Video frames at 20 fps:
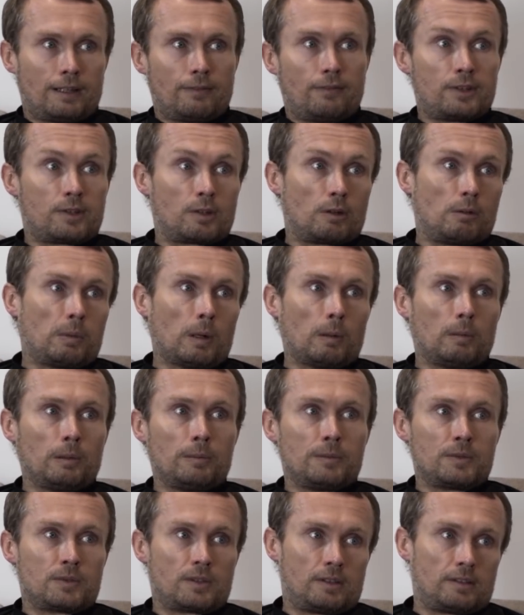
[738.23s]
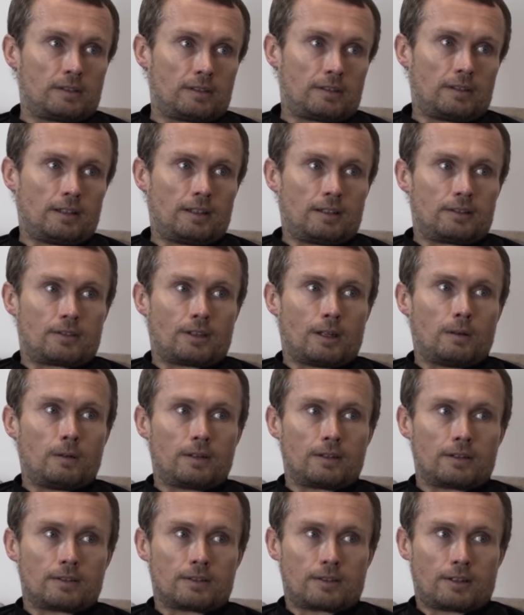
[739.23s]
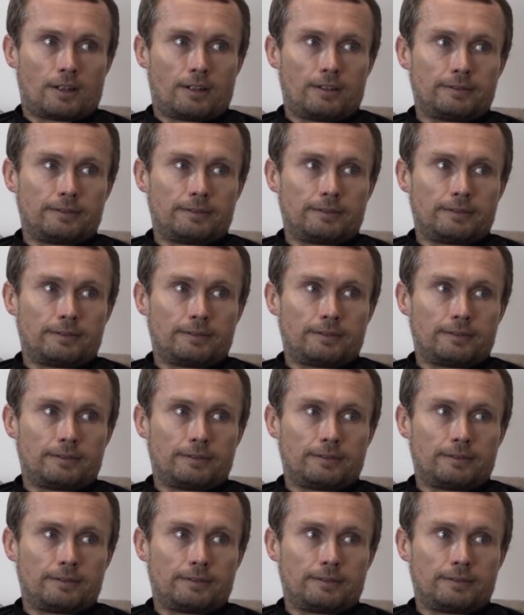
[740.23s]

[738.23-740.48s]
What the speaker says: physical problems and so on. So,